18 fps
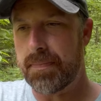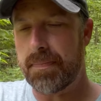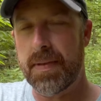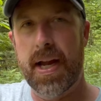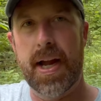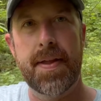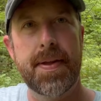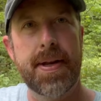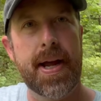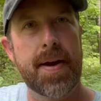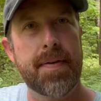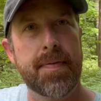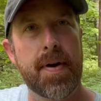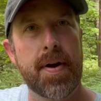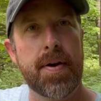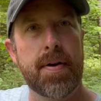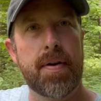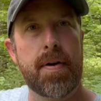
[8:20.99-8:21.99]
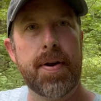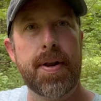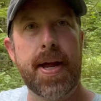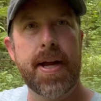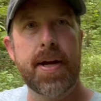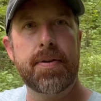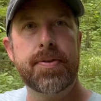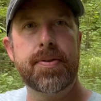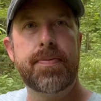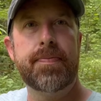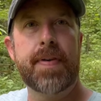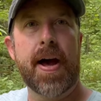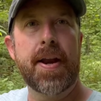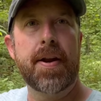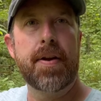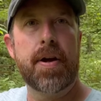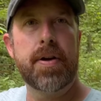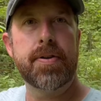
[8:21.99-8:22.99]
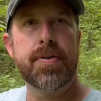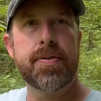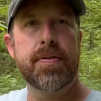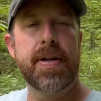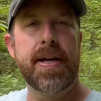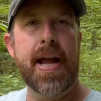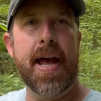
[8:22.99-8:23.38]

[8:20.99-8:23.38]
and then I'd run it on down, find another tree,